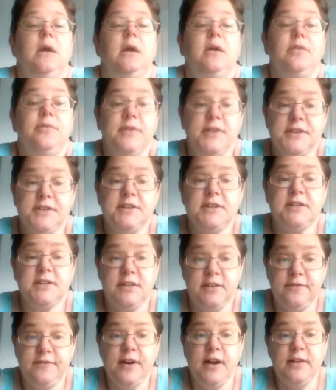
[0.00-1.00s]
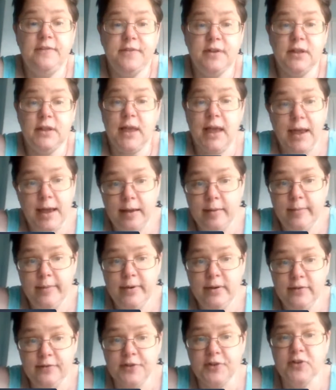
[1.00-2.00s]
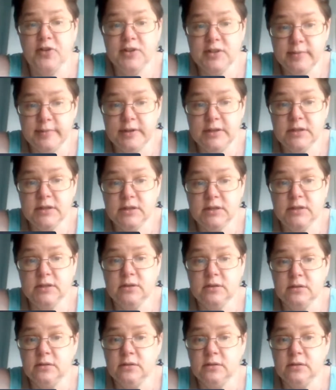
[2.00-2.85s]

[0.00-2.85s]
365 collab for Christmas,